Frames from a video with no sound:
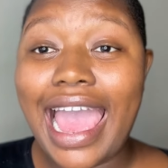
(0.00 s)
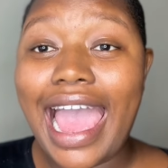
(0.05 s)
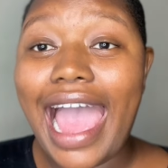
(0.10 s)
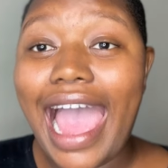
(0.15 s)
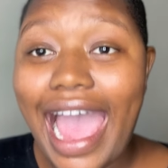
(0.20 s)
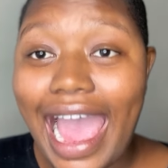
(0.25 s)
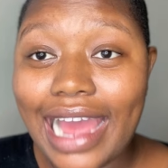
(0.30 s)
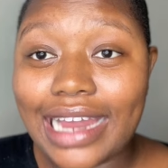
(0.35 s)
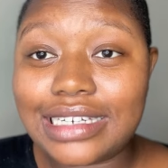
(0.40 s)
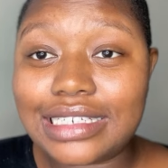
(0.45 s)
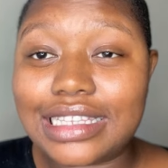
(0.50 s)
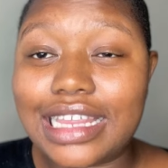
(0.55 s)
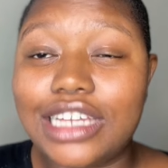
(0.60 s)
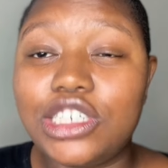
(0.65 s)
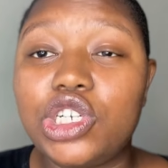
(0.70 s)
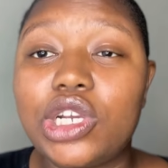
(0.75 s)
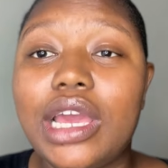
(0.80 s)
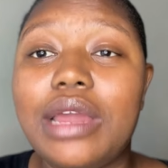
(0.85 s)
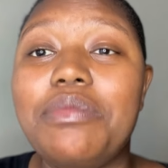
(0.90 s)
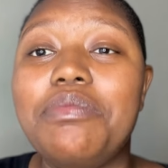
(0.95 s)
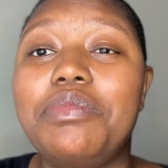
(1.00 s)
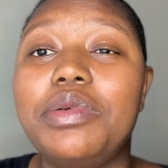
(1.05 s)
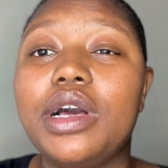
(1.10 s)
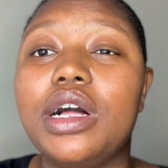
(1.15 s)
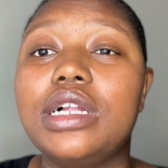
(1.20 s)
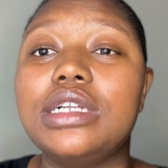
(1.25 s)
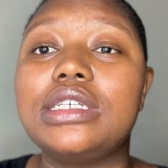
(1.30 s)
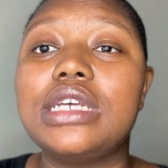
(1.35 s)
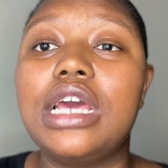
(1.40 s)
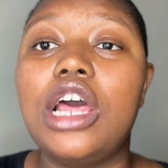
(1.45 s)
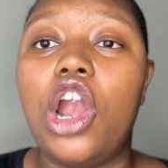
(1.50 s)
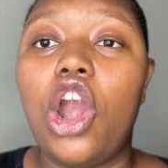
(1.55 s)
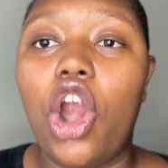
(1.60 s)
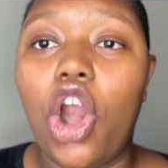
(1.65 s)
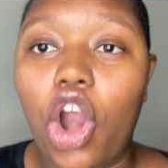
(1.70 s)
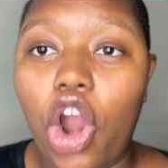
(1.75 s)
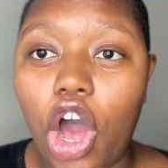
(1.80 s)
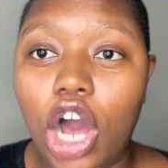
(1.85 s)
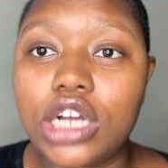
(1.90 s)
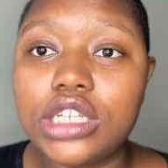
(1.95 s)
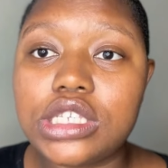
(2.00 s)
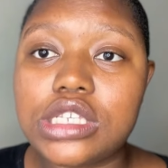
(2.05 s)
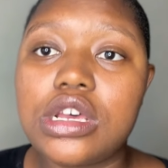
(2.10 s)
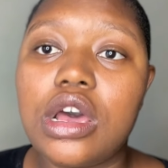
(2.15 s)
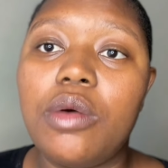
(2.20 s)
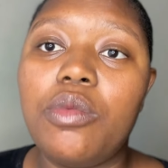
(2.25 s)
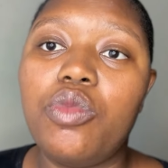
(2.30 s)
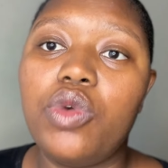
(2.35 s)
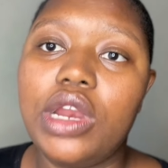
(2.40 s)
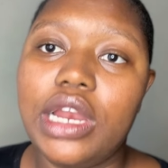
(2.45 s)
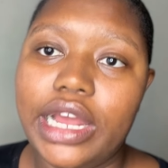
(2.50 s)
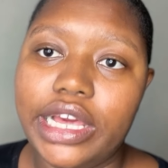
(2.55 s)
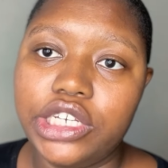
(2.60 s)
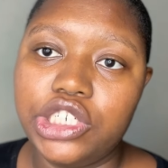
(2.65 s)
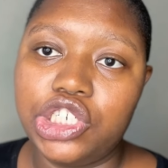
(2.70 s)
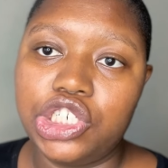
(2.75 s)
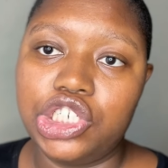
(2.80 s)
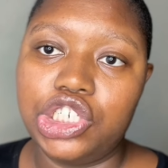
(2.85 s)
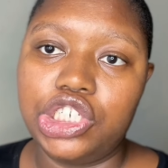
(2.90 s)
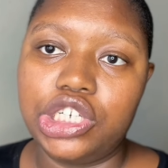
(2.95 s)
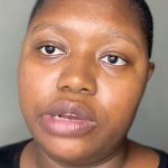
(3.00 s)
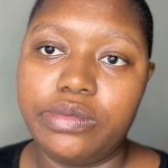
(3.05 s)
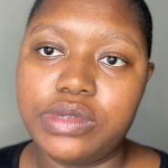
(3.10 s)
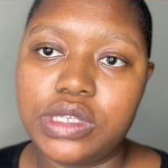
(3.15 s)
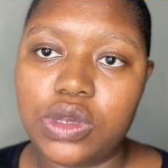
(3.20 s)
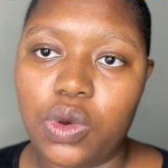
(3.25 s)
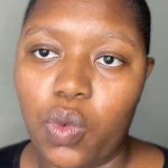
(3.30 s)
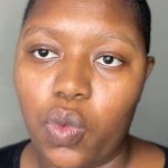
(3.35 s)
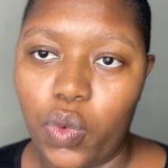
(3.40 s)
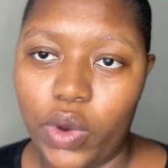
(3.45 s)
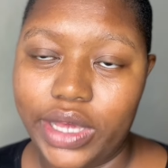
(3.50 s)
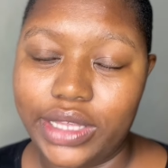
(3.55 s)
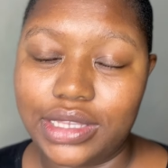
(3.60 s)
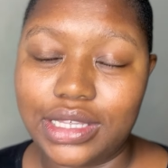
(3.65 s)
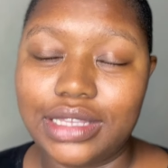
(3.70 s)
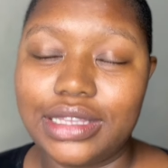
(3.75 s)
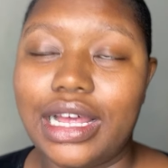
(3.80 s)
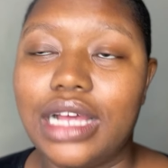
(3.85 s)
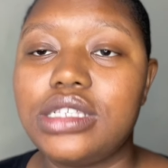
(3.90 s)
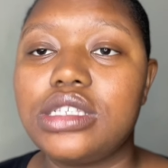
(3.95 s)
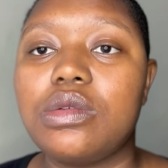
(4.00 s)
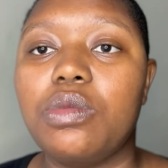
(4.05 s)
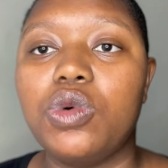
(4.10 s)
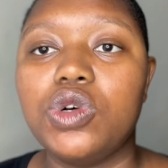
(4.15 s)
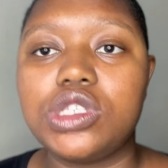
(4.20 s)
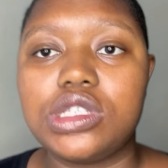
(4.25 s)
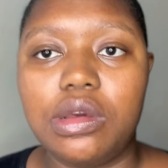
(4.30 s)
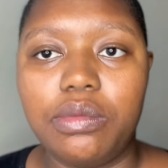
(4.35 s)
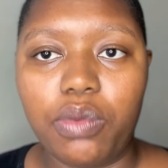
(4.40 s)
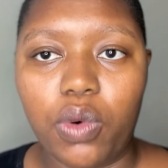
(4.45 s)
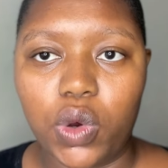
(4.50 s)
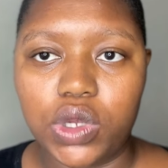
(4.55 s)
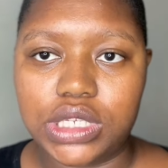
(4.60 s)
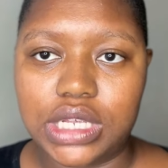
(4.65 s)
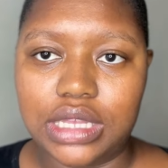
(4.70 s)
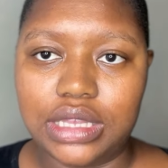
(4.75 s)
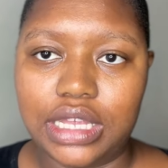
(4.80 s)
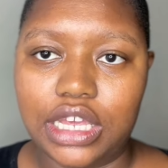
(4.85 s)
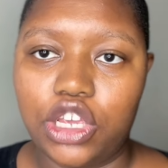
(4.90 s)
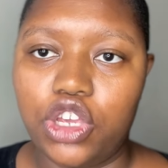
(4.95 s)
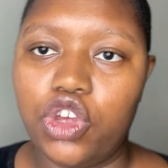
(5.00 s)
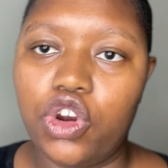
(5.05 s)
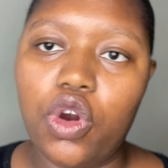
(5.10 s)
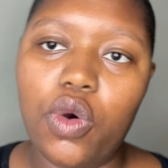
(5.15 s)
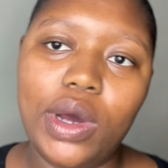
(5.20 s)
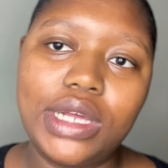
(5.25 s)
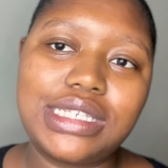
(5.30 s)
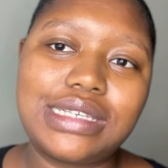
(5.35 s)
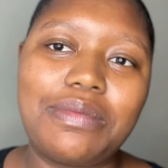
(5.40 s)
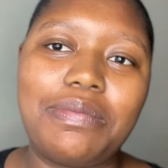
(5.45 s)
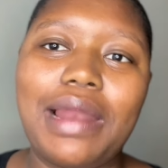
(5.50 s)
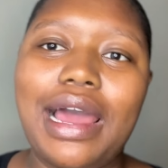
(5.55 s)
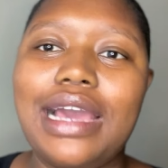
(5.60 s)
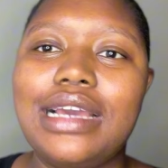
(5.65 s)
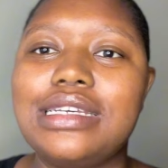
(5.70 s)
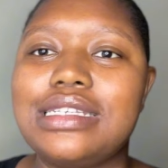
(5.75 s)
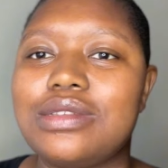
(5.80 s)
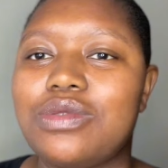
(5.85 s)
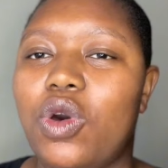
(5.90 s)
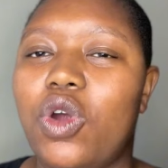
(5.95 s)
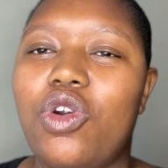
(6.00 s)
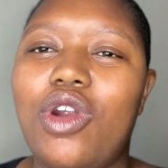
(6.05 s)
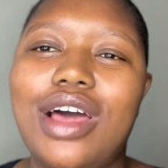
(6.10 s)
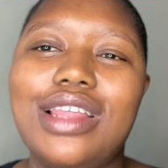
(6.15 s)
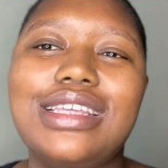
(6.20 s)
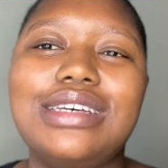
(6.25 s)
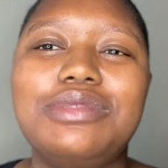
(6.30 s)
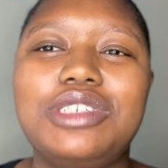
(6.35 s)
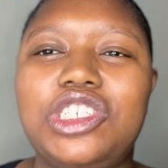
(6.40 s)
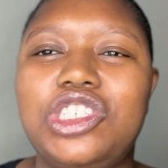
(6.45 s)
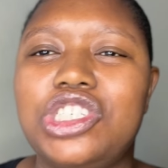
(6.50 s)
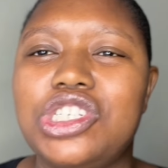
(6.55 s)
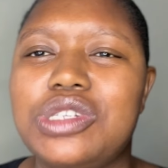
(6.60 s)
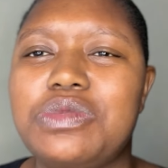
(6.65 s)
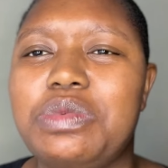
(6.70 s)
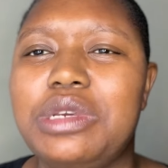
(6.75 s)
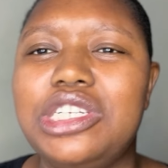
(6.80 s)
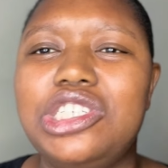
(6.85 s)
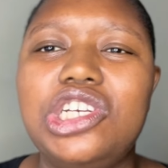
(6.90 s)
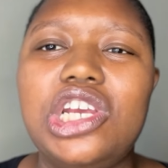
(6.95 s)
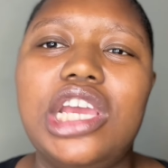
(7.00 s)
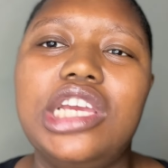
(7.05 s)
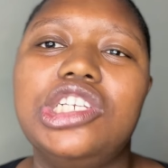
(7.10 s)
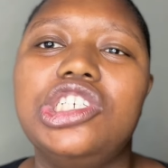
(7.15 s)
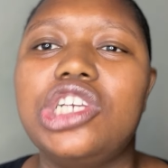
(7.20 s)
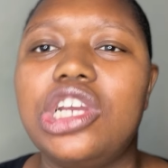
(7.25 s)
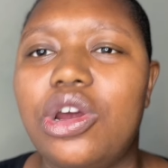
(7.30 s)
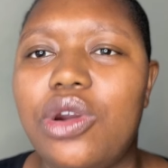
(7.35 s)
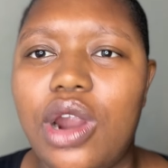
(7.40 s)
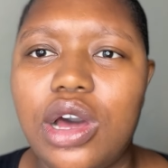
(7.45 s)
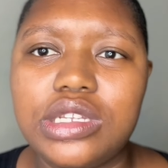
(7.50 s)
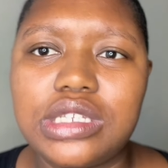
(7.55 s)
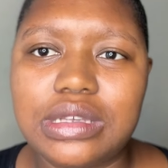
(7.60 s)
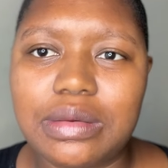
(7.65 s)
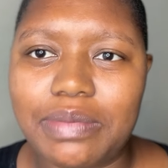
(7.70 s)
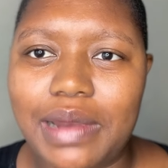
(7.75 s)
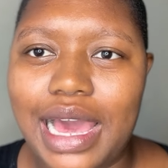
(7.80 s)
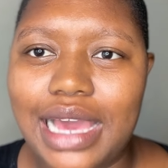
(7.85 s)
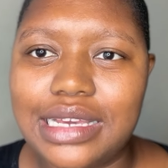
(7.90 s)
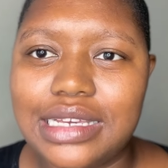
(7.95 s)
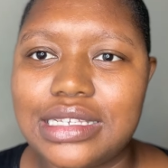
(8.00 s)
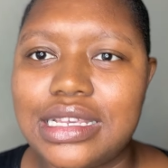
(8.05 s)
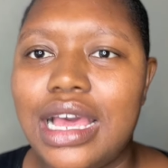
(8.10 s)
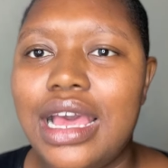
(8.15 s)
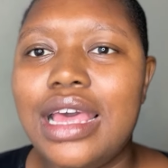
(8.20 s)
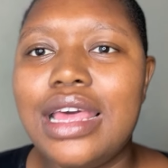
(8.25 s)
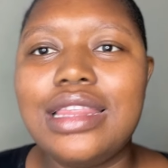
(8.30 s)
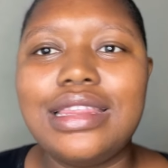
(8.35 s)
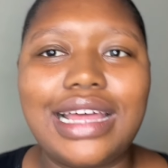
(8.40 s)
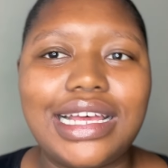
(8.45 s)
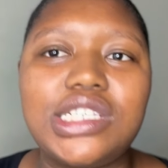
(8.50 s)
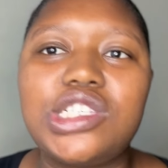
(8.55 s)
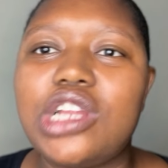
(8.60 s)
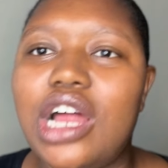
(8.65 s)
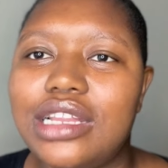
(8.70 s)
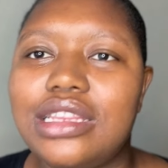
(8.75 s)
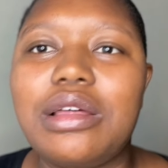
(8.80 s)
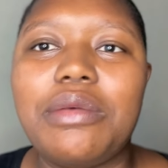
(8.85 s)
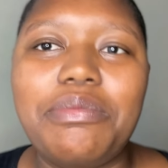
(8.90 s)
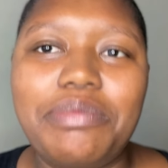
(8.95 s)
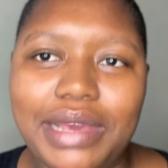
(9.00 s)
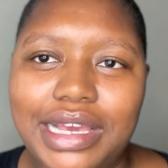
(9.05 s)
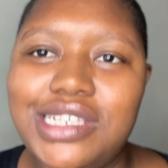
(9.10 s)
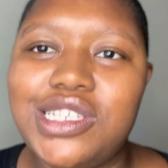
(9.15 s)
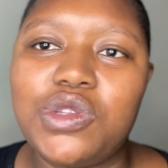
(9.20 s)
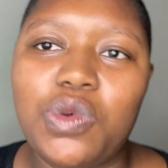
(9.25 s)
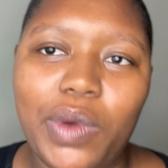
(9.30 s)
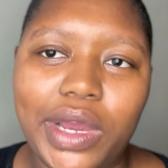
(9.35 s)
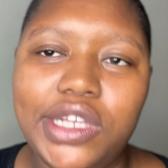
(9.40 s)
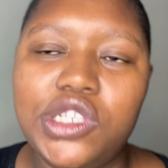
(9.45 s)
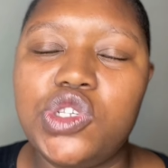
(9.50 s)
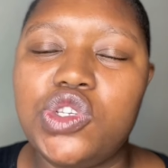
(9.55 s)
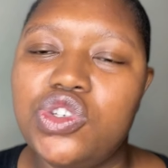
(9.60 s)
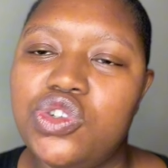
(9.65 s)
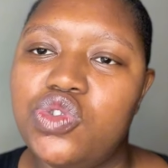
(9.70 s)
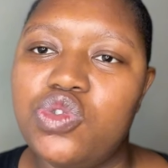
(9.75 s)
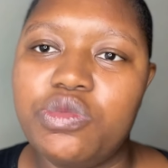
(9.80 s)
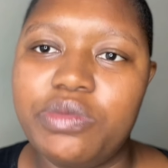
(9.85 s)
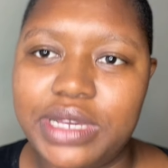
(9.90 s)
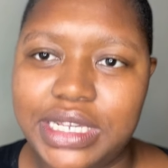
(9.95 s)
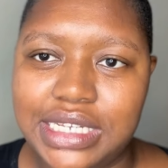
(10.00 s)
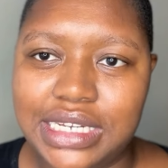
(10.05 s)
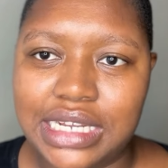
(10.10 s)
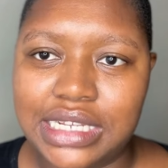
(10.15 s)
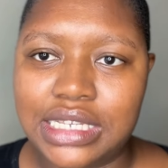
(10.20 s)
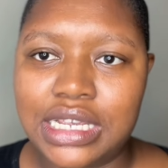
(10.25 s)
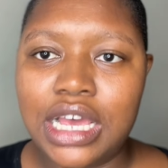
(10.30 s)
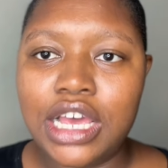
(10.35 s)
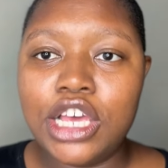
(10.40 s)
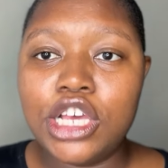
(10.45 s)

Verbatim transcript: and that you can build long-term relationships with. That's the most important thing. You don't want suppliers or rather just be changing around suppliers. That's not the best way to do business.